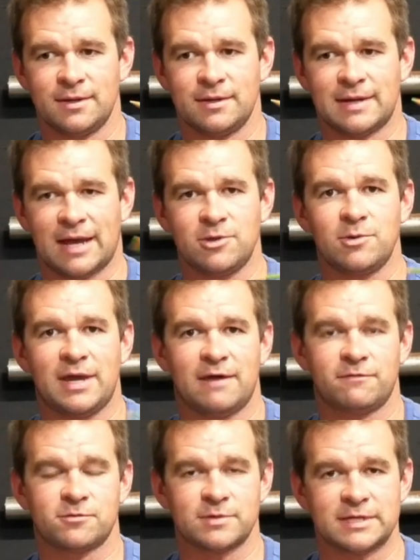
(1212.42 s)
now you
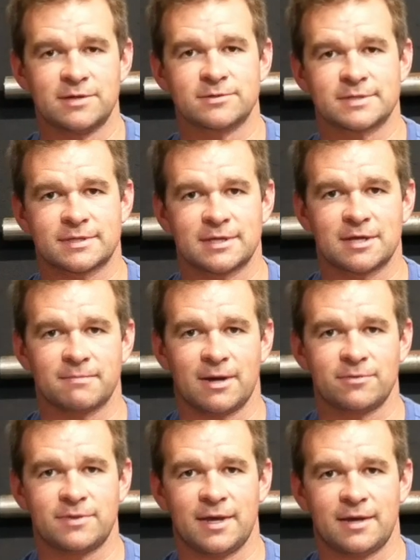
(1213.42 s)
have 3 years to think
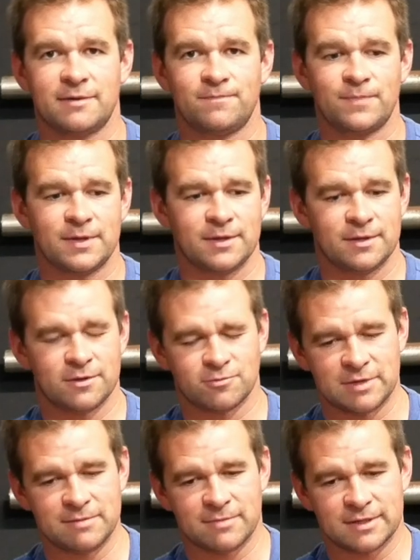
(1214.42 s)
about that.
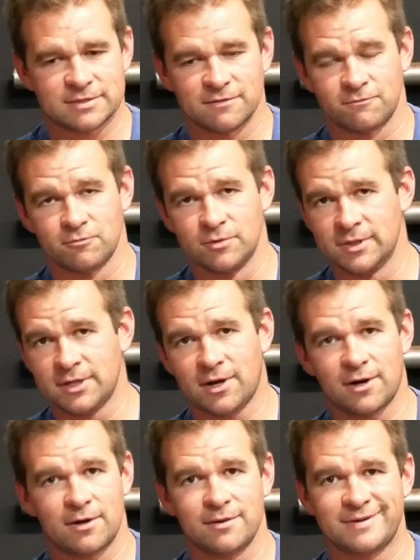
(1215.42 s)
3 months of really
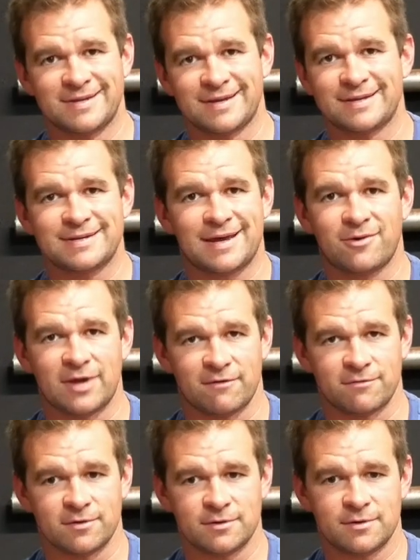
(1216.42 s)
hard digging down
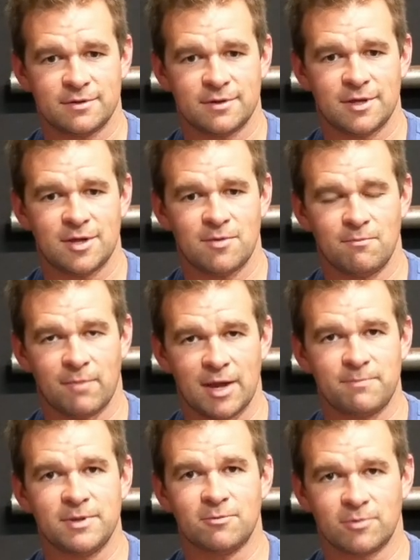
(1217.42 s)
effort
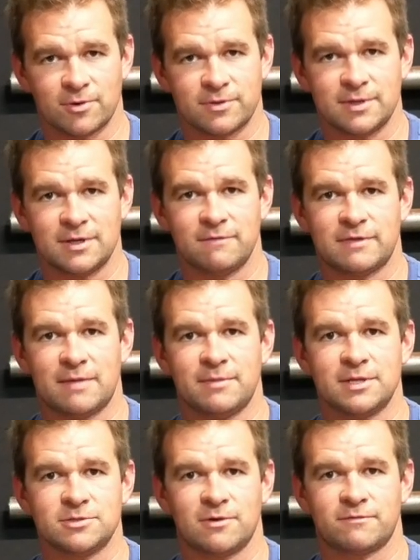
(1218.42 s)
might be worth it if that
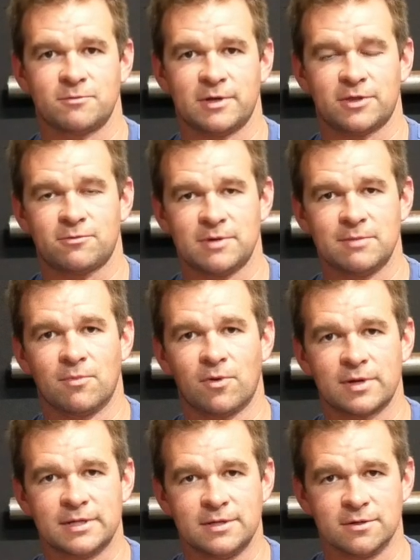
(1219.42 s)
means you don't have to wait 3
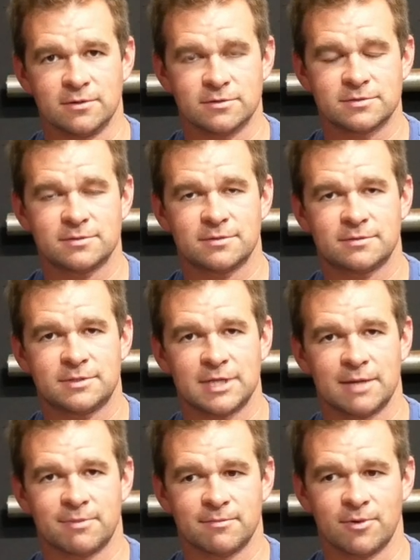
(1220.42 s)
more years to
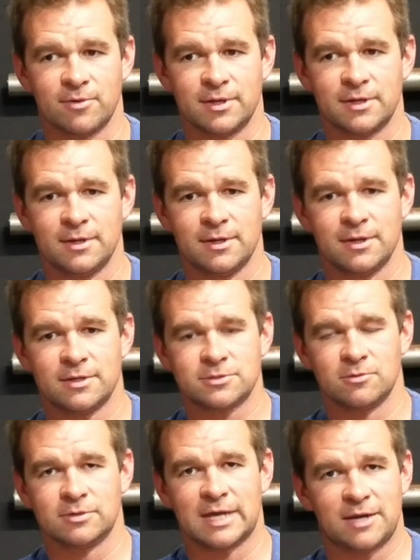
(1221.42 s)
get promoted.
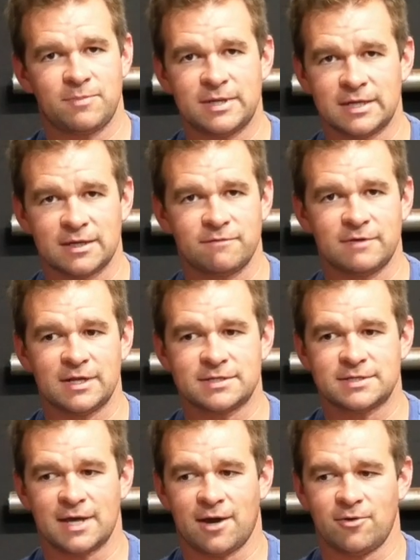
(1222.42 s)
So let it be an
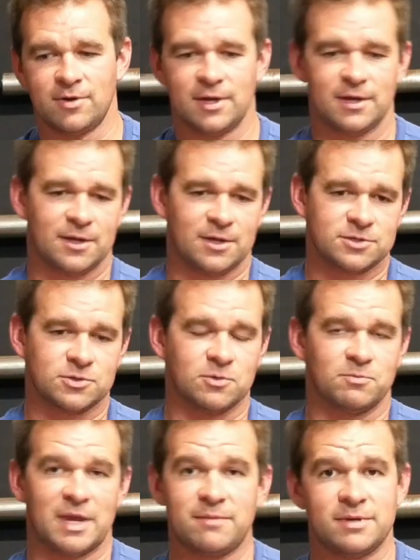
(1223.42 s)
inconvenience now. So
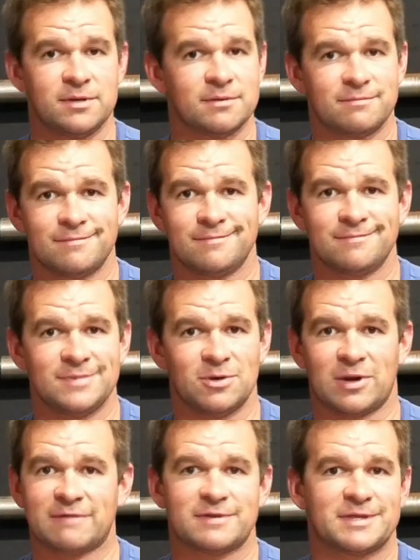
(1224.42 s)
maybe you
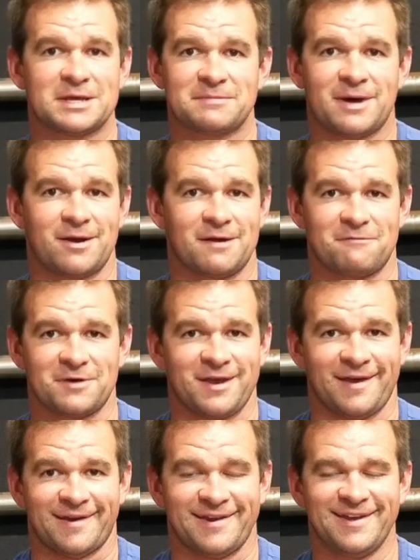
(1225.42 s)
don't have to think about it ever
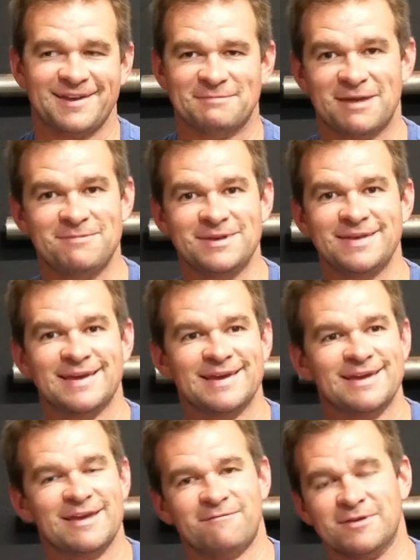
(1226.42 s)
again. Maybe
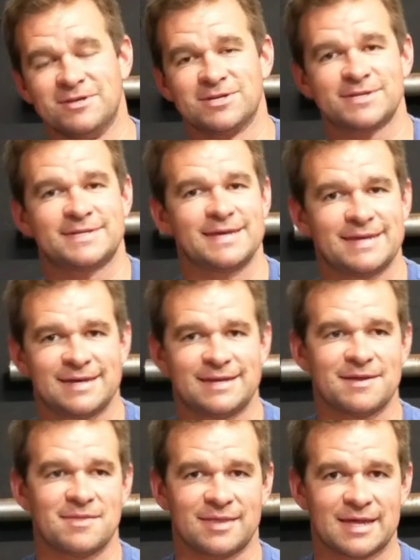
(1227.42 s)
if you just dig in
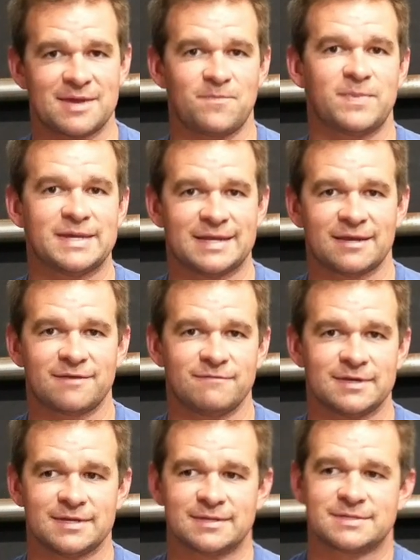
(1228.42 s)
and let it be an
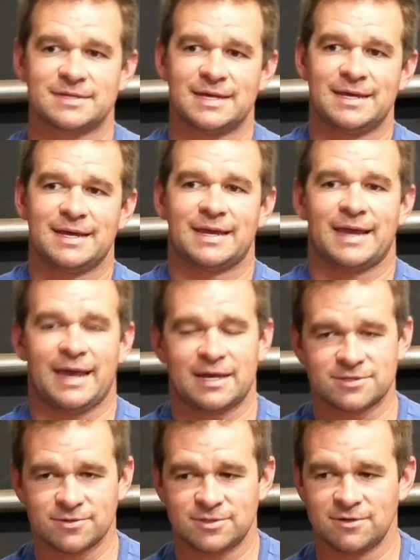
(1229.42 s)
inconvenience and a
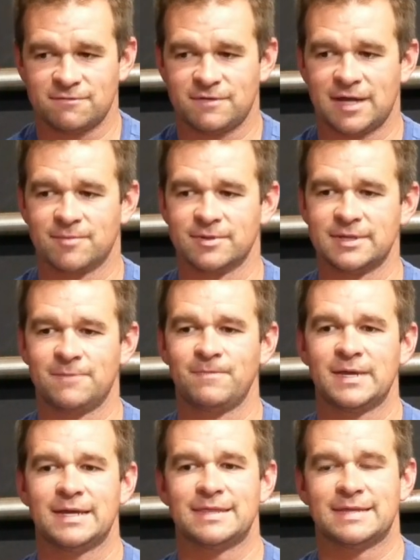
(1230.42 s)
hassle to your family,
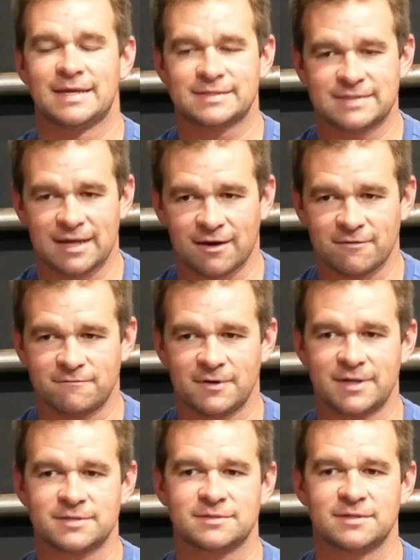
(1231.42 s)
and they
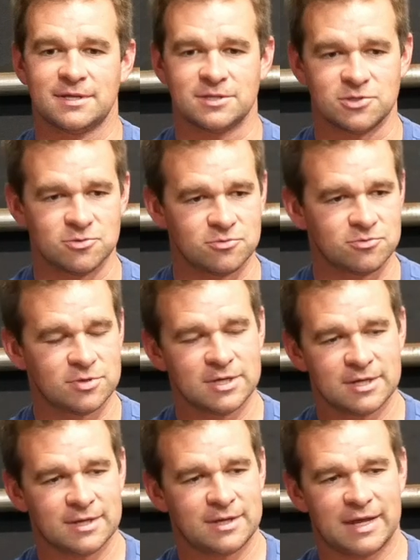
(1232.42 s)
sacrifice, and you
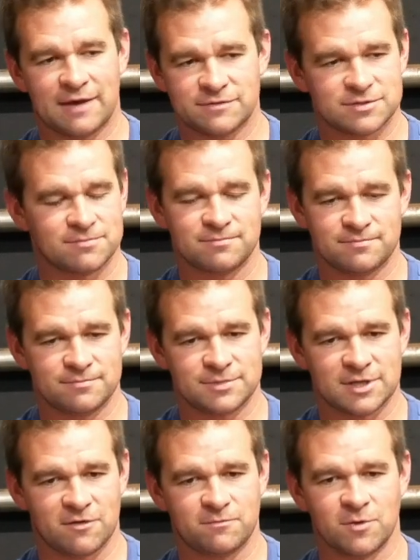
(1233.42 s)
have some
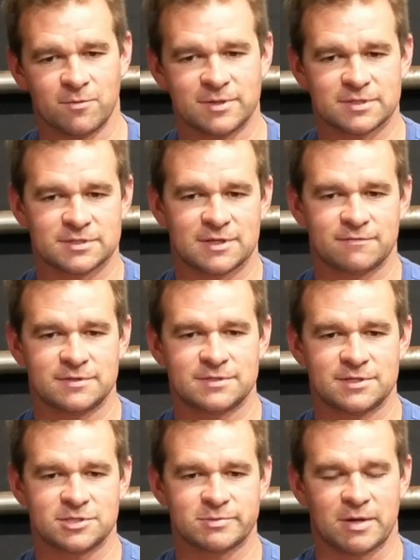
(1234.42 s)
tough moments and tough
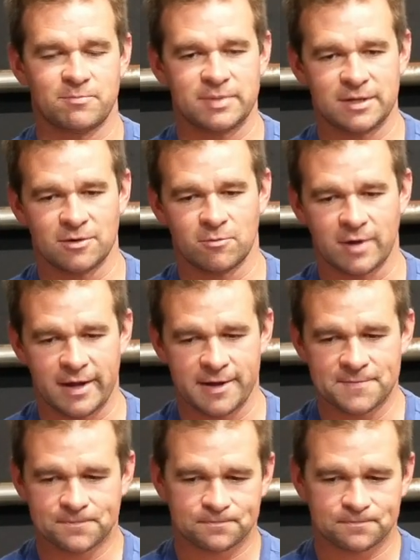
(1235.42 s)
decisions about being away,